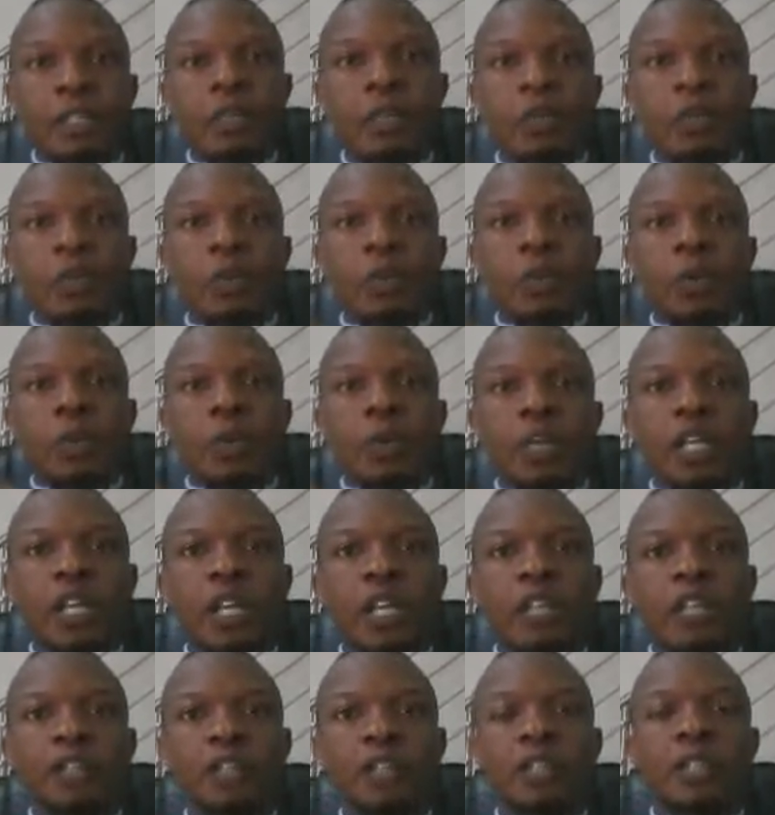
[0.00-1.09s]
So
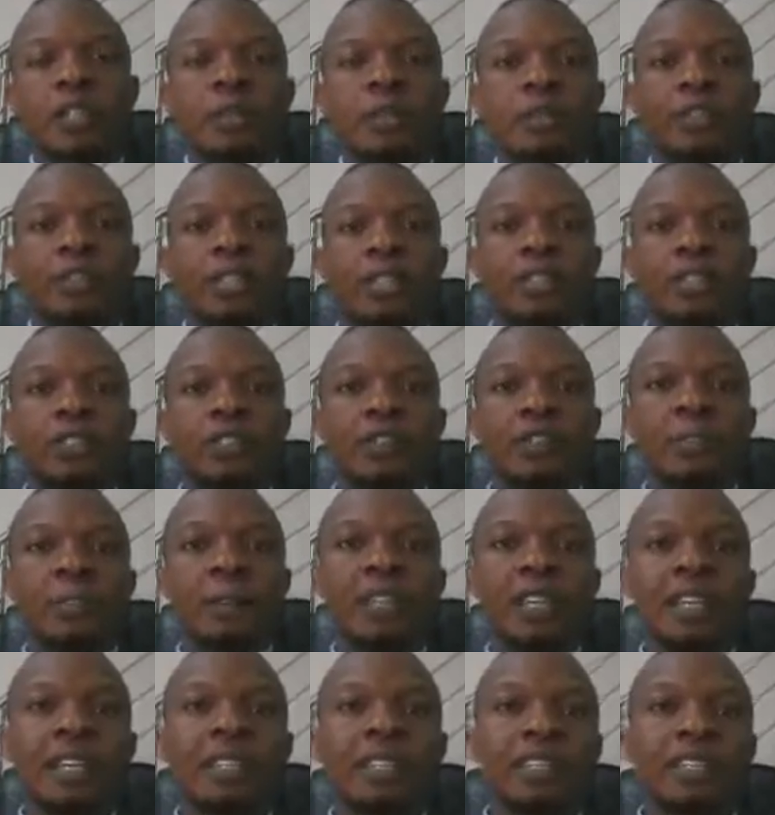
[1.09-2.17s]
if something,
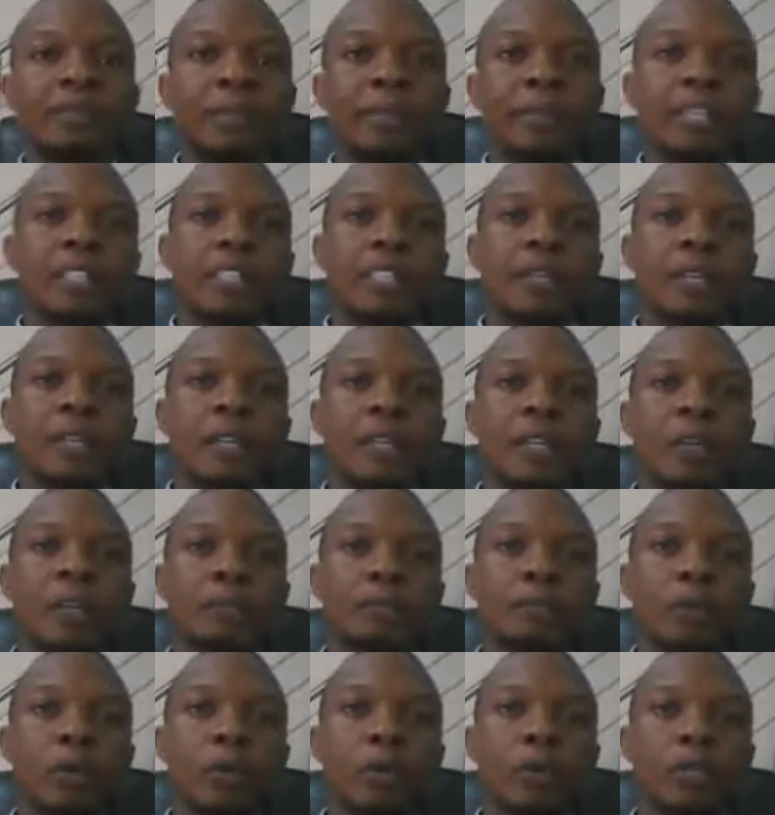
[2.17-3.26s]
somebody else makes a,
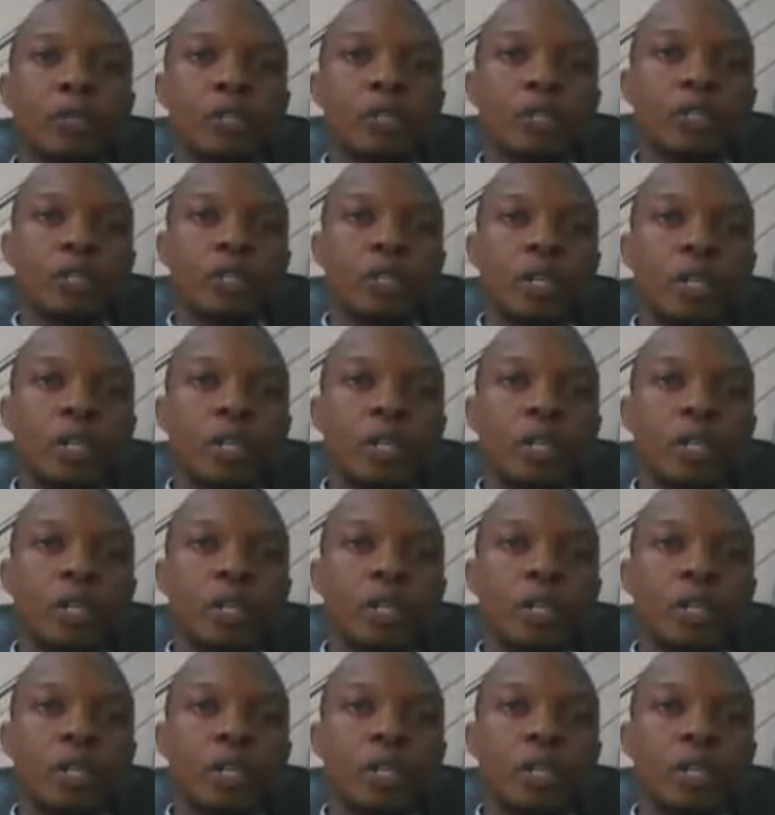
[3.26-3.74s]
a post